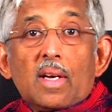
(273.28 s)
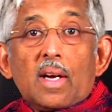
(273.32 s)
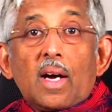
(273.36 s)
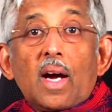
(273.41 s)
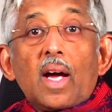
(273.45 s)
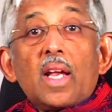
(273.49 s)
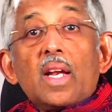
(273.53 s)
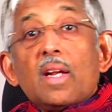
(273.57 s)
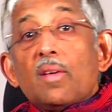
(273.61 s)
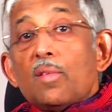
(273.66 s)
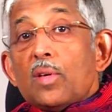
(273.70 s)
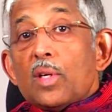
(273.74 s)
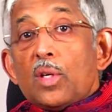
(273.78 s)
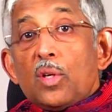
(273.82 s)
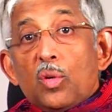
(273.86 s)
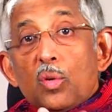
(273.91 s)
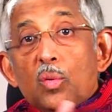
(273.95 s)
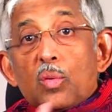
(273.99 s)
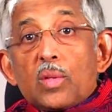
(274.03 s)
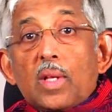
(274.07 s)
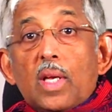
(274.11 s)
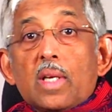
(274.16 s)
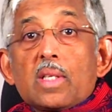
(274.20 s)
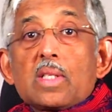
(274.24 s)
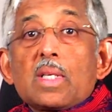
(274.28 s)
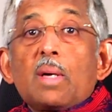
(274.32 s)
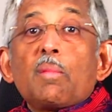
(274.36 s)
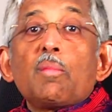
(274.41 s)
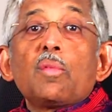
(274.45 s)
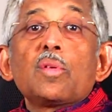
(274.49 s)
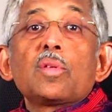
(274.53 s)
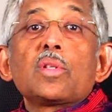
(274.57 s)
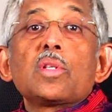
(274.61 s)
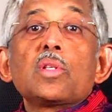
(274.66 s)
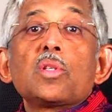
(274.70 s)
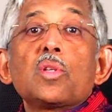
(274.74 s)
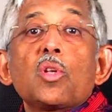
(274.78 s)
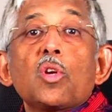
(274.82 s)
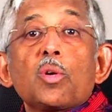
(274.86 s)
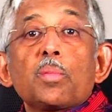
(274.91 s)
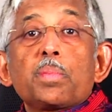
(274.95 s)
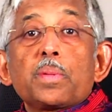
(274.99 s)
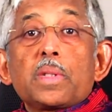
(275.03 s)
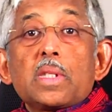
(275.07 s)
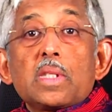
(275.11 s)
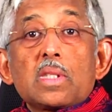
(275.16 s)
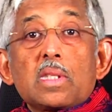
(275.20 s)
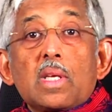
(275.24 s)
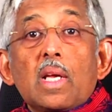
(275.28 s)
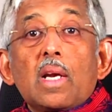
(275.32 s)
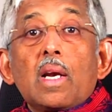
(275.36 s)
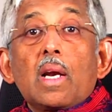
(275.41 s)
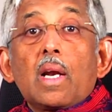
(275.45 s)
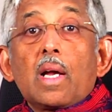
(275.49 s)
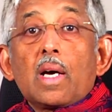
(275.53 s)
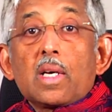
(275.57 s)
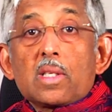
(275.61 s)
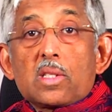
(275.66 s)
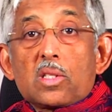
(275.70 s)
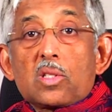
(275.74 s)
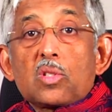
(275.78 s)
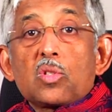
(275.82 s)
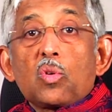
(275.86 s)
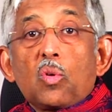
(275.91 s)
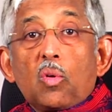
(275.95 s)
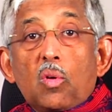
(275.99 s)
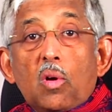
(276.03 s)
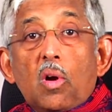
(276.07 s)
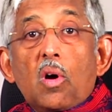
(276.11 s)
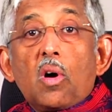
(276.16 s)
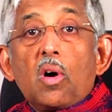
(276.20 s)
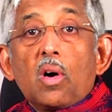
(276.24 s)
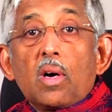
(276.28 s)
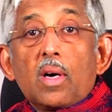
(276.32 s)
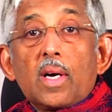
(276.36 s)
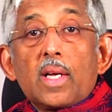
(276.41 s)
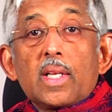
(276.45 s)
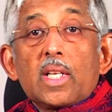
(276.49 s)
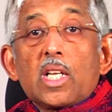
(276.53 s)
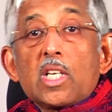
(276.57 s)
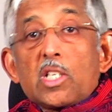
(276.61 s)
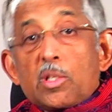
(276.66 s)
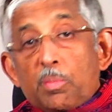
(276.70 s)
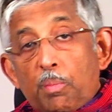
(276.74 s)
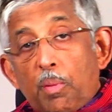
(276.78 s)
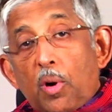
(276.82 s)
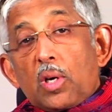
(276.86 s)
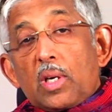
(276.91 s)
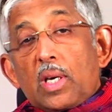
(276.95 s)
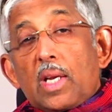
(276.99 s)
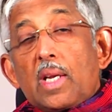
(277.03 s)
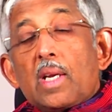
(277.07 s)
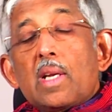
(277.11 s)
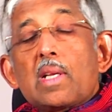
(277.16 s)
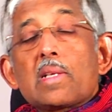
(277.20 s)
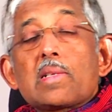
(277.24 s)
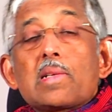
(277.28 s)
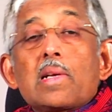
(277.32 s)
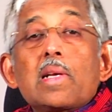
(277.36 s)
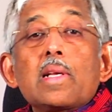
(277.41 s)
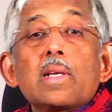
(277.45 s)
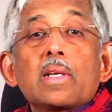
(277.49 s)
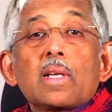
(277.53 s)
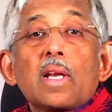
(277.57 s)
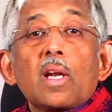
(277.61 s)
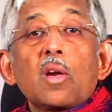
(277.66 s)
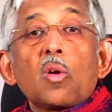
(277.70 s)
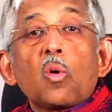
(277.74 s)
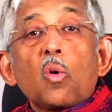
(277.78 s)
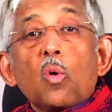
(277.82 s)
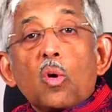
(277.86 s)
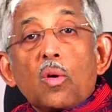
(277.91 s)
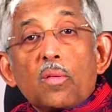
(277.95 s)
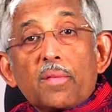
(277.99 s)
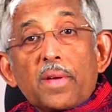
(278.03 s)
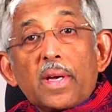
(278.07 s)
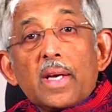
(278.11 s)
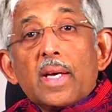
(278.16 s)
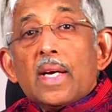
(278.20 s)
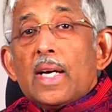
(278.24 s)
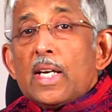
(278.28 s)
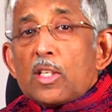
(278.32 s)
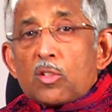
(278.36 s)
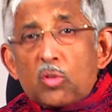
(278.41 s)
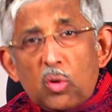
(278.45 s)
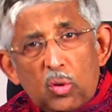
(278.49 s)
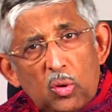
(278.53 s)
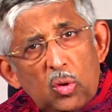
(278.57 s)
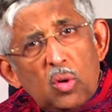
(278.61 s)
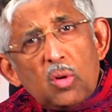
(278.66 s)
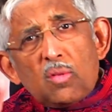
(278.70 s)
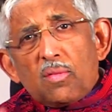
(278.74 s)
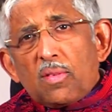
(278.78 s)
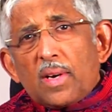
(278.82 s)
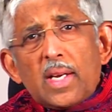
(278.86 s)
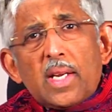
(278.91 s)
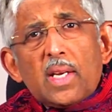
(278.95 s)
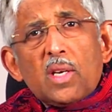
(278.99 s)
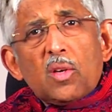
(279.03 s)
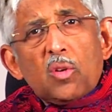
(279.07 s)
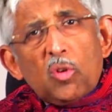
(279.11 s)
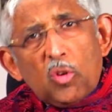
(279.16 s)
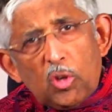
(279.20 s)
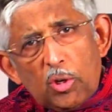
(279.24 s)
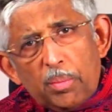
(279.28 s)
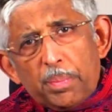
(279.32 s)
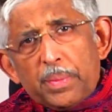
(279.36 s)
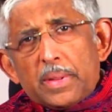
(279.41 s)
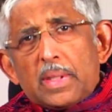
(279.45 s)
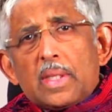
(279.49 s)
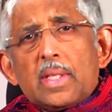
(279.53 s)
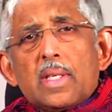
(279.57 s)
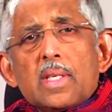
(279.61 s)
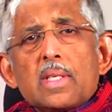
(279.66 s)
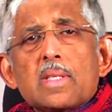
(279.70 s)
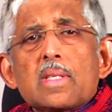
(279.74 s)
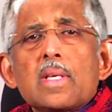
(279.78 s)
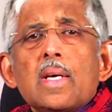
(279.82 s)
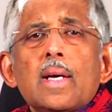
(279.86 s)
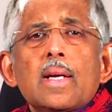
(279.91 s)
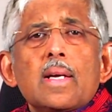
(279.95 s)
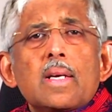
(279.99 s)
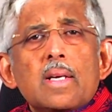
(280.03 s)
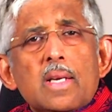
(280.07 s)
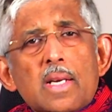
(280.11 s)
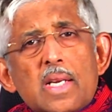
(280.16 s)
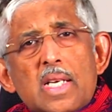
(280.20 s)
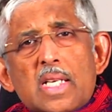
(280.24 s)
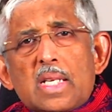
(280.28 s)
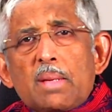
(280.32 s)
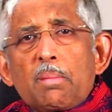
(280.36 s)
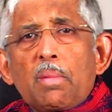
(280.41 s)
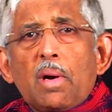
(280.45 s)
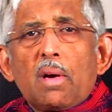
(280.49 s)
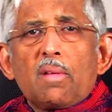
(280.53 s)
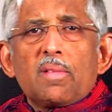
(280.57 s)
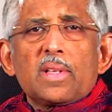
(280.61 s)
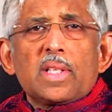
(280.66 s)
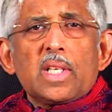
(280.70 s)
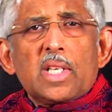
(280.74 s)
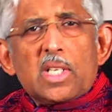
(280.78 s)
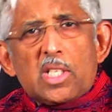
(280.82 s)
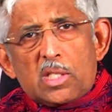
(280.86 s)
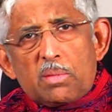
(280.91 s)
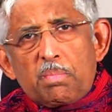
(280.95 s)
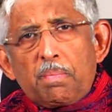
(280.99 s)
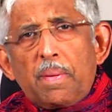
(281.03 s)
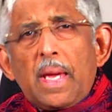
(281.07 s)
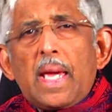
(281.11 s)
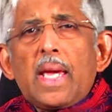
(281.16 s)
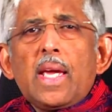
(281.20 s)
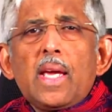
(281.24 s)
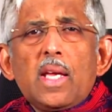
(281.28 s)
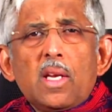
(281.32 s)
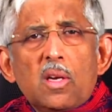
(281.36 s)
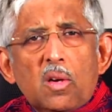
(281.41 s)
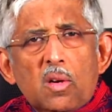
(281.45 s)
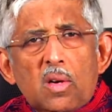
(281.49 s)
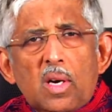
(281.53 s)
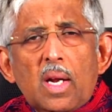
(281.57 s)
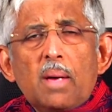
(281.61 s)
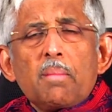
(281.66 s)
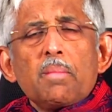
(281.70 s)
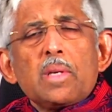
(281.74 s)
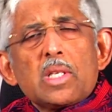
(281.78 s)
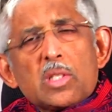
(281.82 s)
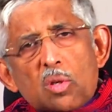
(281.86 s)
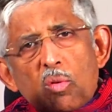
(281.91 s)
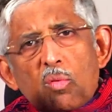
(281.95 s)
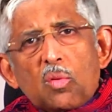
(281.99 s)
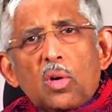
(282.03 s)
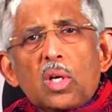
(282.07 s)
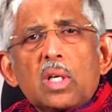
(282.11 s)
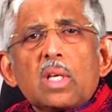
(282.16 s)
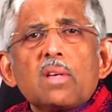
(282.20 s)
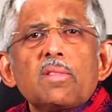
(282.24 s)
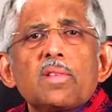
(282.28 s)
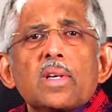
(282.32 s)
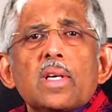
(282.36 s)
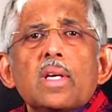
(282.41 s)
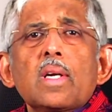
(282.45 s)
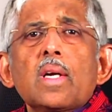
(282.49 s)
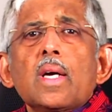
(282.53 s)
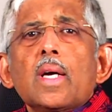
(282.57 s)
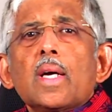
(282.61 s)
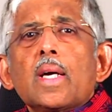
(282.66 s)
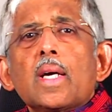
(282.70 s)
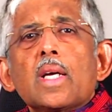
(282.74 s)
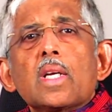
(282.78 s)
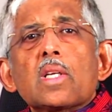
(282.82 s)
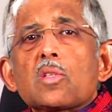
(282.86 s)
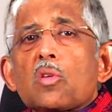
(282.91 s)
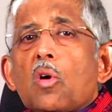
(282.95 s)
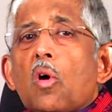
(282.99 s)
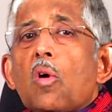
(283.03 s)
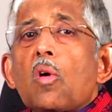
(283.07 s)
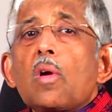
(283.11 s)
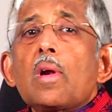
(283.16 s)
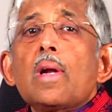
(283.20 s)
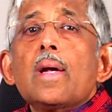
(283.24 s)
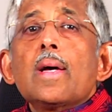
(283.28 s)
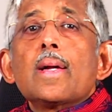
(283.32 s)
I never knew that some of the neuropathies can last so long and then spontaneously it can go away. So don't worry, neuropathy is treatable, whether it is pain or numbness or whatever, it is all